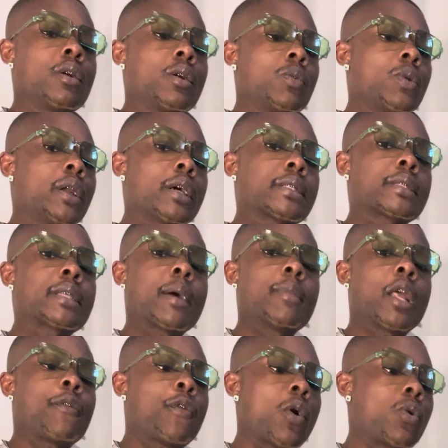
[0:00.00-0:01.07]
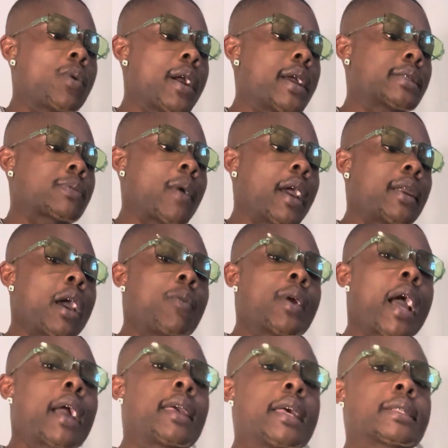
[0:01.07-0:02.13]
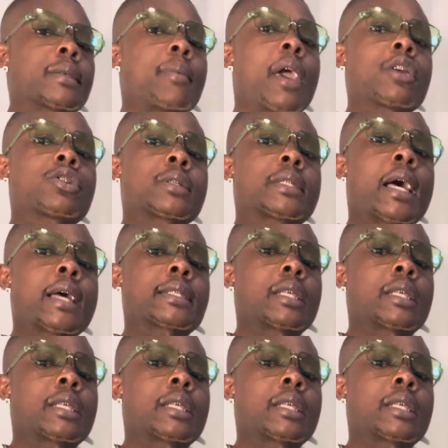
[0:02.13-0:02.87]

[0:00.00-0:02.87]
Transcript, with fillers: What else is coming in for Aquarius right now? We got to get some exercise.